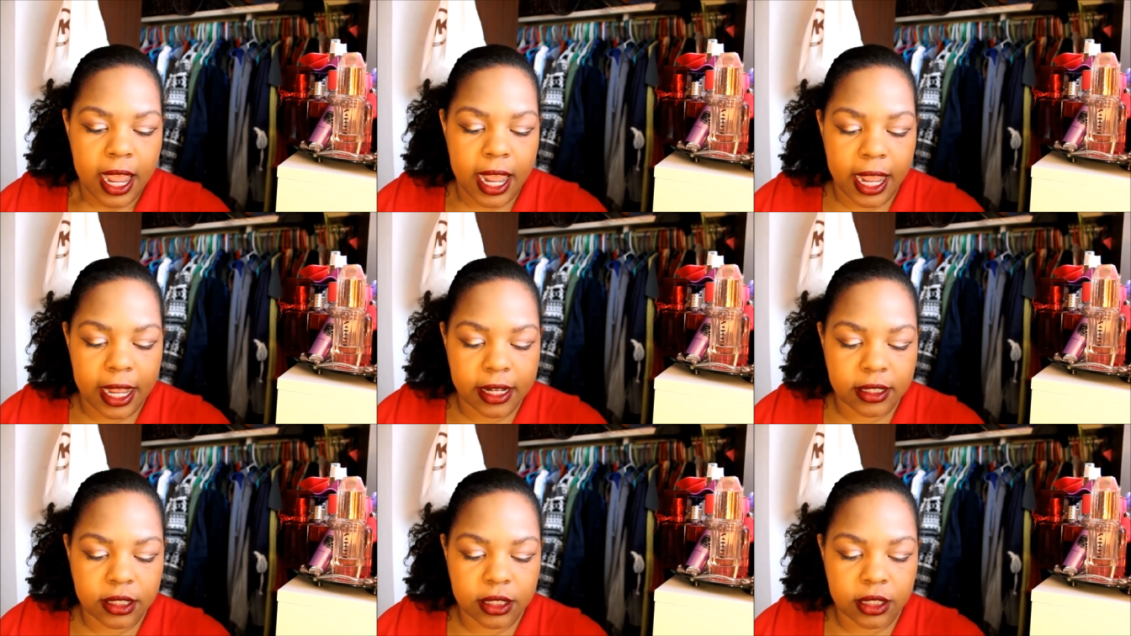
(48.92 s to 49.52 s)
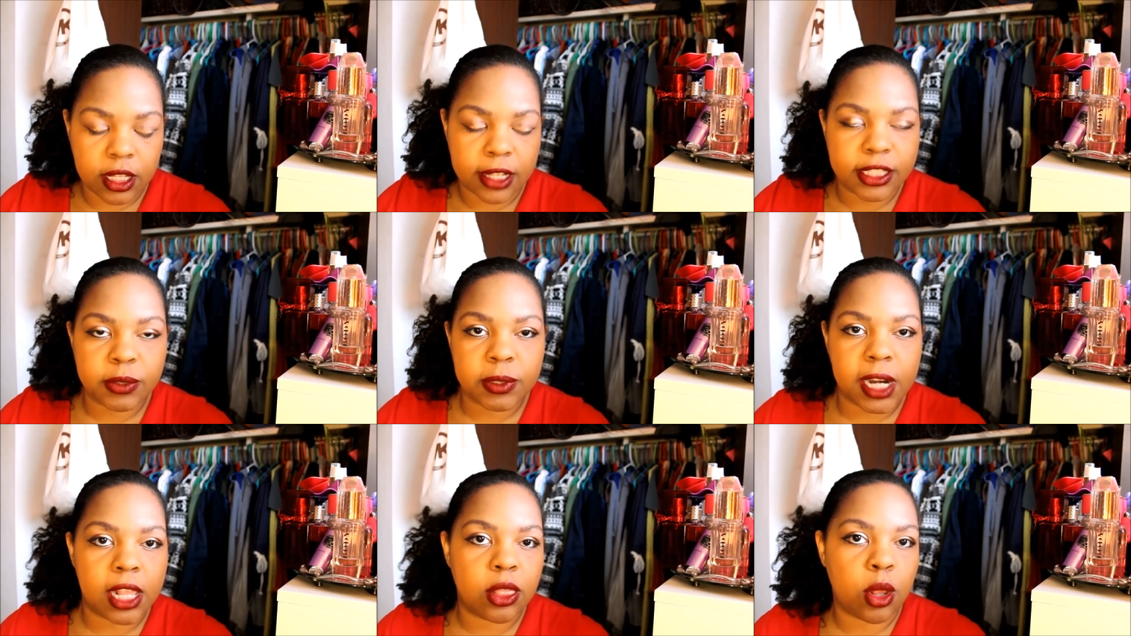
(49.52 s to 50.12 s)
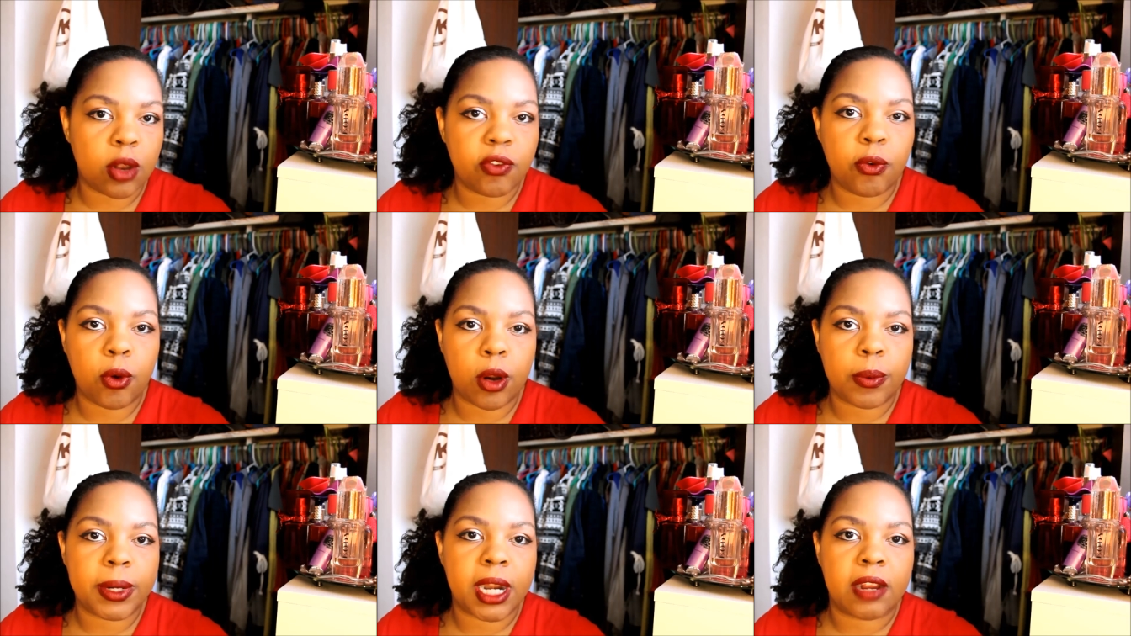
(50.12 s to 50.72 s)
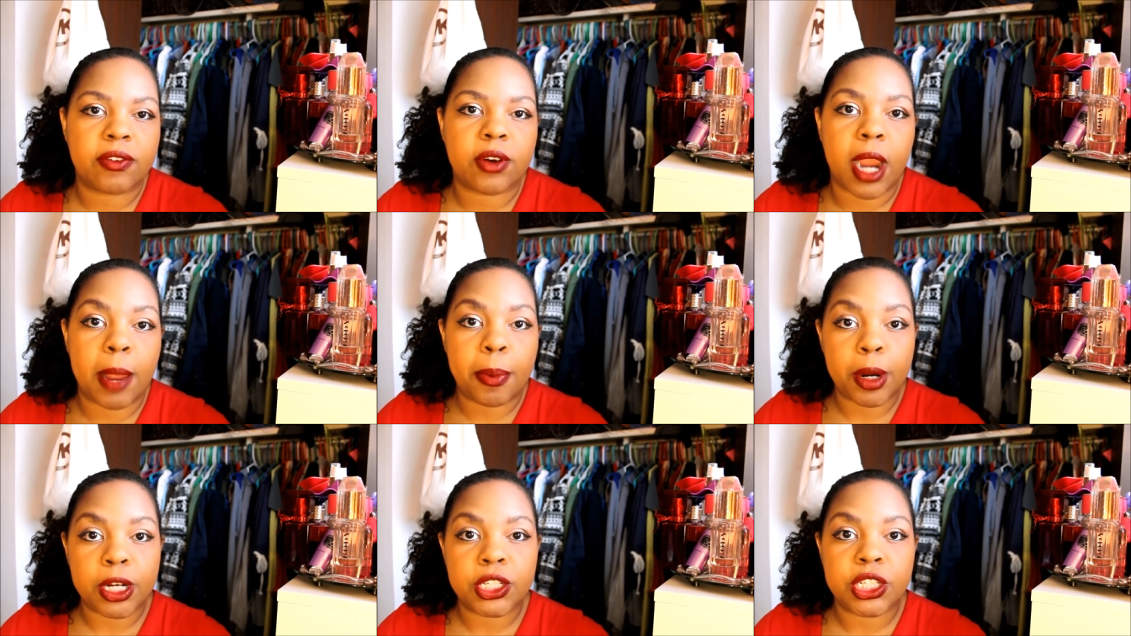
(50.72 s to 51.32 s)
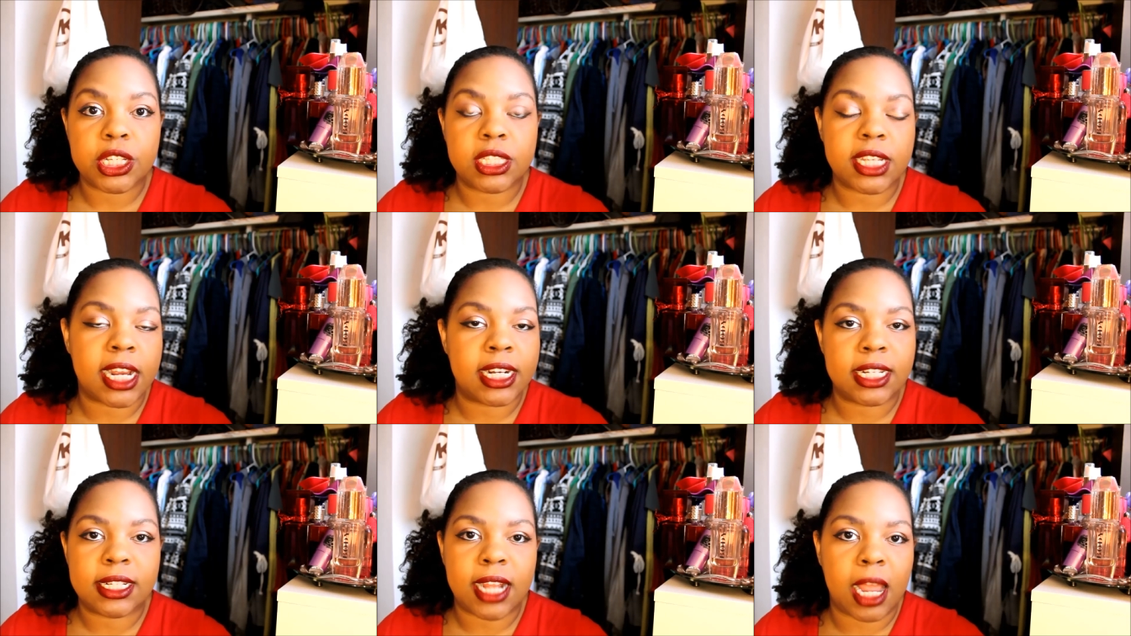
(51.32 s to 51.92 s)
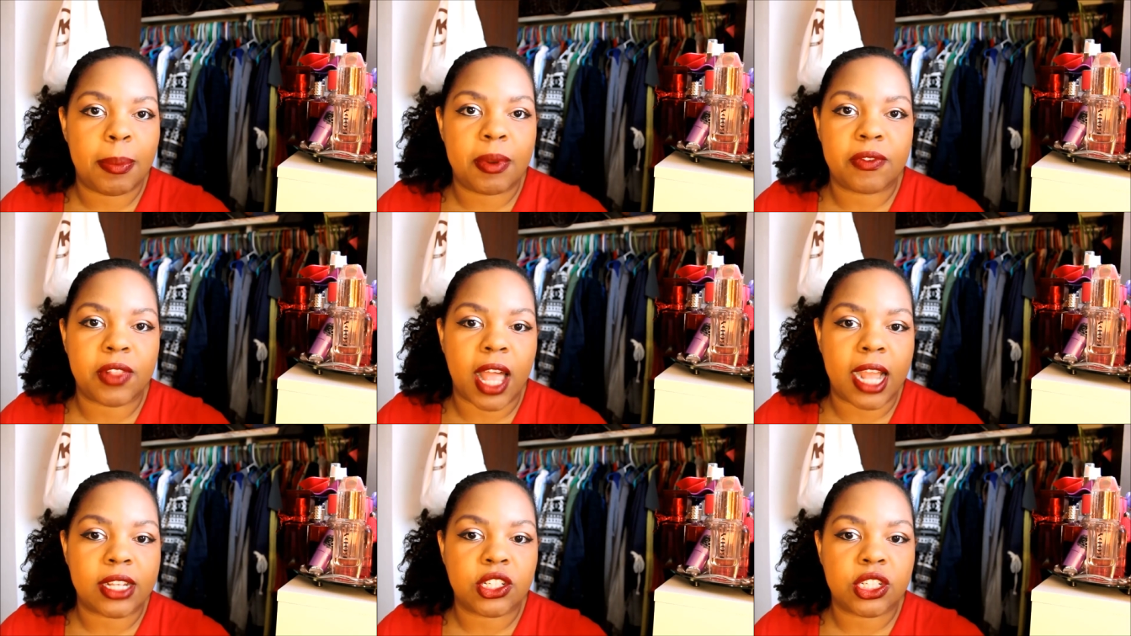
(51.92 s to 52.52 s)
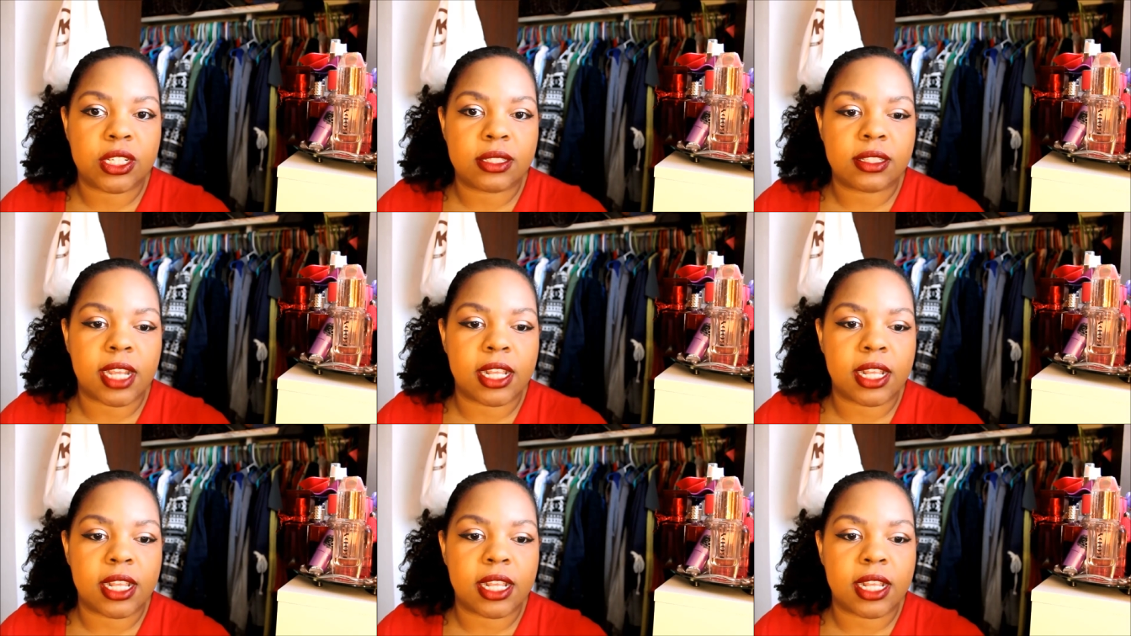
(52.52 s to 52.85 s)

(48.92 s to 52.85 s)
and that's what I look for whenever I purchase any type of lashes.